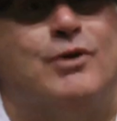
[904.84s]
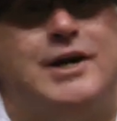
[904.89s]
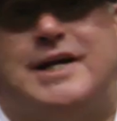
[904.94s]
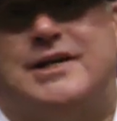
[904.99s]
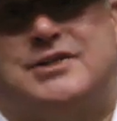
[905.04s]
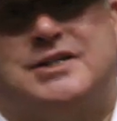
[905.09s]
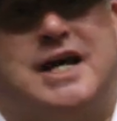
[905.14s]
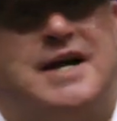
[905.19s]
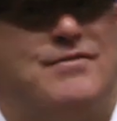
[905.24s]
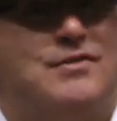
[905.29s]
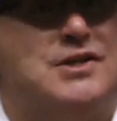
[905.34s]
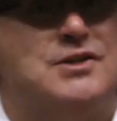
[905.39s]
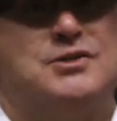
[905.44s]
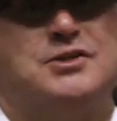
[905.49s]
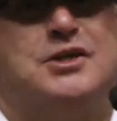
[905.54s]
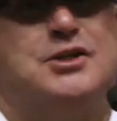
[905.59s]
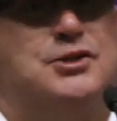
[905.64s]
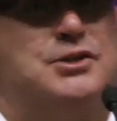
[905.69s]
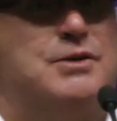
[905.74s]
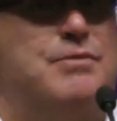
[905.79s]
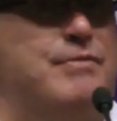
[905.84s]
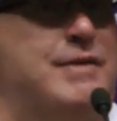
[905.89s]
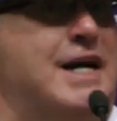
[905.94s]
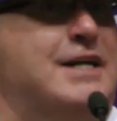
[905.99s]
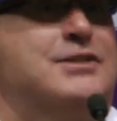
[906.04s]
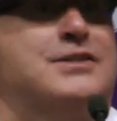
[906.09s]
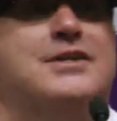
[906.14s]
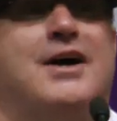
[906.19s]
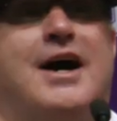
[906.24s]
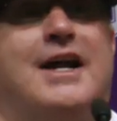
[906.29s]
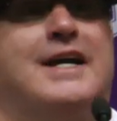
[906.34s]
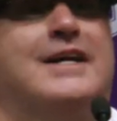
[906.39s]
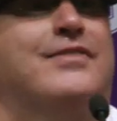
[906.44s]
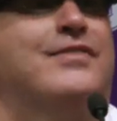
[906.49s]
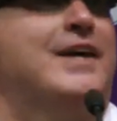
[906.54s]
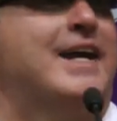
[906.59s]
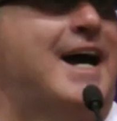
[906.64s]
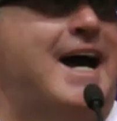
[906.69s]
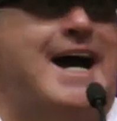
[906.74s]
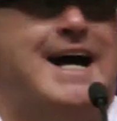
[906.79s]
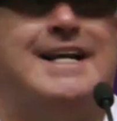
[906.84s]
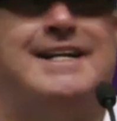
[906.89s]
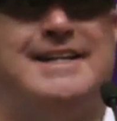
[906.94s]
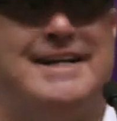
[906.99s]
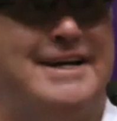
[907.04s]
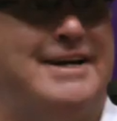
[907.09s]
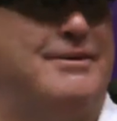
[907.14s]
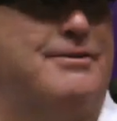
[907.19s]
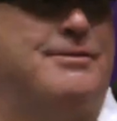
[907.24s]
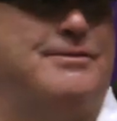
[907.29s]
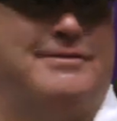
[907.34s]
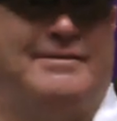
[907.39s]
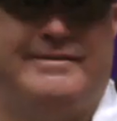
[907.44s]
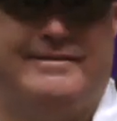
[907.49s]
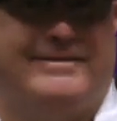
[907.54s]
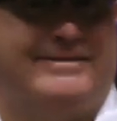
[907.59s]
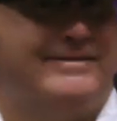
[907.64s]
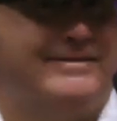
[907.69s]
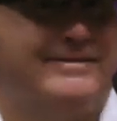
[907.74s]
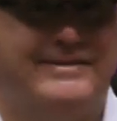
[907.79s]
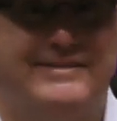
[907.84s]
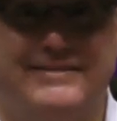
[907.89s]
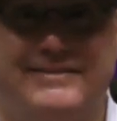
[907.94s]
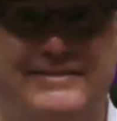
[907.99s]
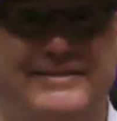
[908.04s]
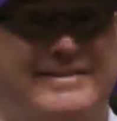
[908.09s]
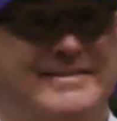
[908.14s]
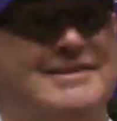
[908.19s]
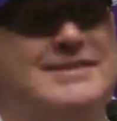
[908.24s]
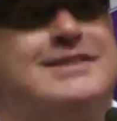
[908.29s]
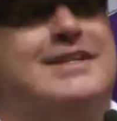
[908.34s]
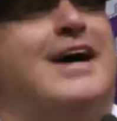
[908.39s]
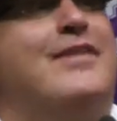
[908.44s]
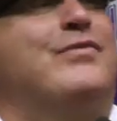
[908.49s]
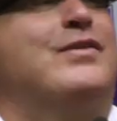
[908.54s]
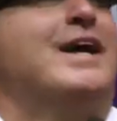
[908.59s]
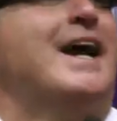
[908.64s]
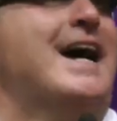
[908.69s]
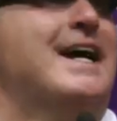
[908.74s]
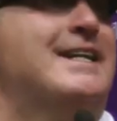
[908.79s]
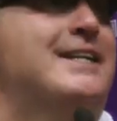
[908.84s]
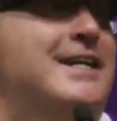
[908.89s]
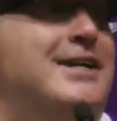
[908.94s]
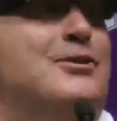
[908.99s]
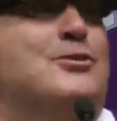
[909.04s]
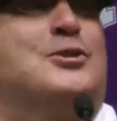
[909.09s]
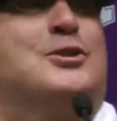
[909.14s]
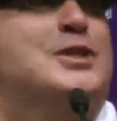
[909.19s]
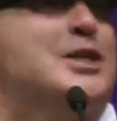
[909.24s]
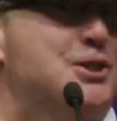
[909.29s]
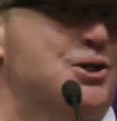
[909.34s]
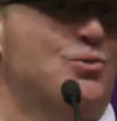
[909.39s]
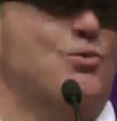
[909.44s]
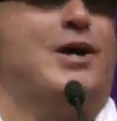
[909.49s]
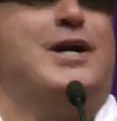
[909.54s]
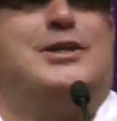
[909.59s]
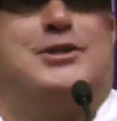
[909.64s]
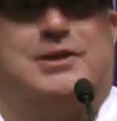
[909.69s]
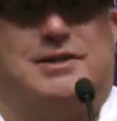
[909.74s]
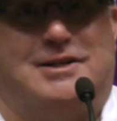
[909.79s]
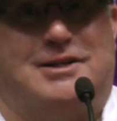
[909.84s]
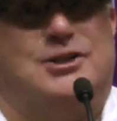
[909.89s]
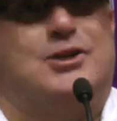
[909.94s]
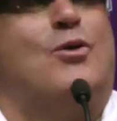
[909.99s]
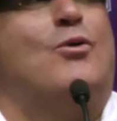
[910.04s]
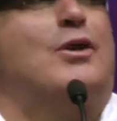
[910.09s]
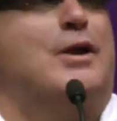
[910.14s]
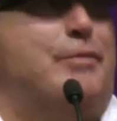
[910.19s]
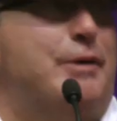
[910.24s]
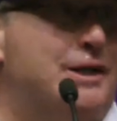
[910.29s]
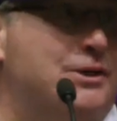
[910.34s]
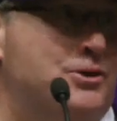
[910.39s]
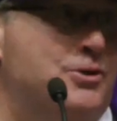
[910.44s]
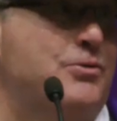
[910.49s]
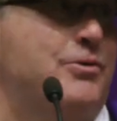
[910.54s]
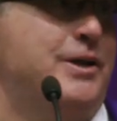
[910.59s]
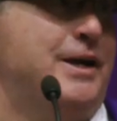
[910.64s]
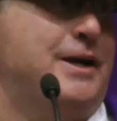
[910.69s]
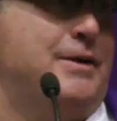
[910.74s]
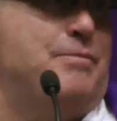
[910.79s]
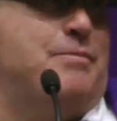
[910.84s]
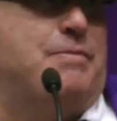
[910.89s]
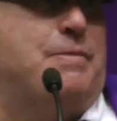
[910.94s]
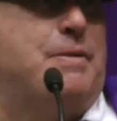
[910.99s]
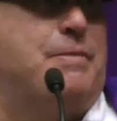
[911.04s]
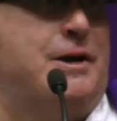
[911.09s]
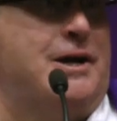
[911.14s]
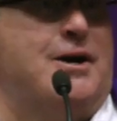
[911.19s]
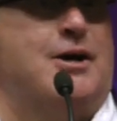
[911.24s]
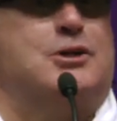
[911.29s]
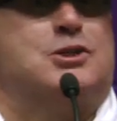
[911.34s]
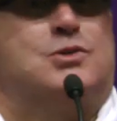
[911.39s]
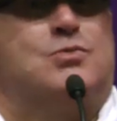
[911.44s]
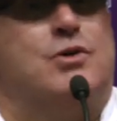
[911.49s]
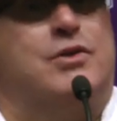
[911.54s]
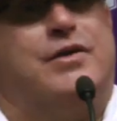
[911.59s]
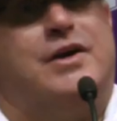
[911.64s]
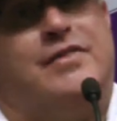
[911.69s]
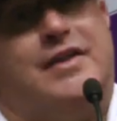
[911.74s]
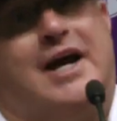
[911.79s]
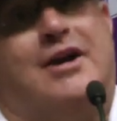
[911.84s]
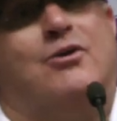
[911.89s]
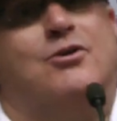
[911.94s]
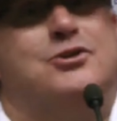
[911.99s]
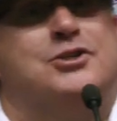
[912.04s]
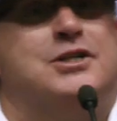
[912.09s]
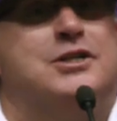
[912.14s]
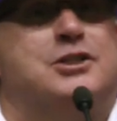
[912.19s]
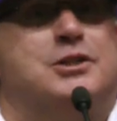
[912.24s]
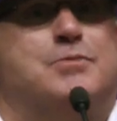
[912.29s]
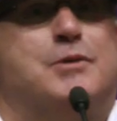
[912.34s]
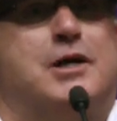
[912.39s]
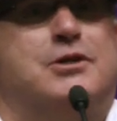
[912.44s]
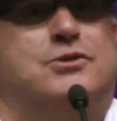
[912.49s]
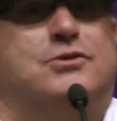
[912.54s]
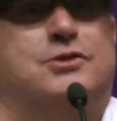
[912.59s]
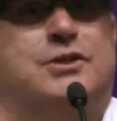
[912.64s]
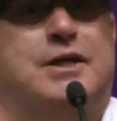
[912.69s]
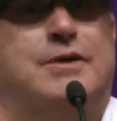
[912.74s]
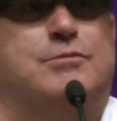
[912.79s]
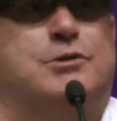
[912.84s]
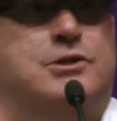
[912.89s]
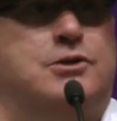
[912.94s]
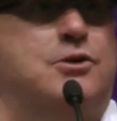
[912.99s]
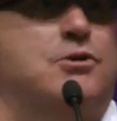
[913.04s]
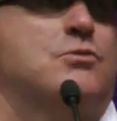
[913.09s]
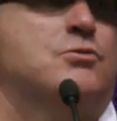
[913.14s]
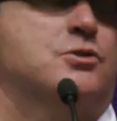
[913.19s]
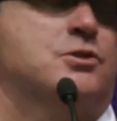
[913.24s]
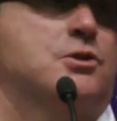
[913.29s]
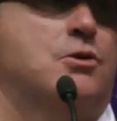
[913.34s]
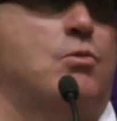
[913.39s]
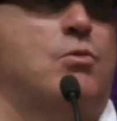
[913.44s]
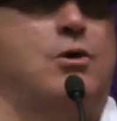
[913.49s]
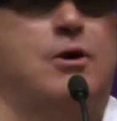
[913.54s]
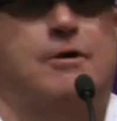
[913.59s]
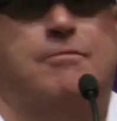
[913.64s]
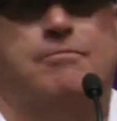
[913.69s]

three safety system, that's not the ideal. It's not the ideal situation. You only need two deep, to be honest with you. And that hurts you in special teams, too. So,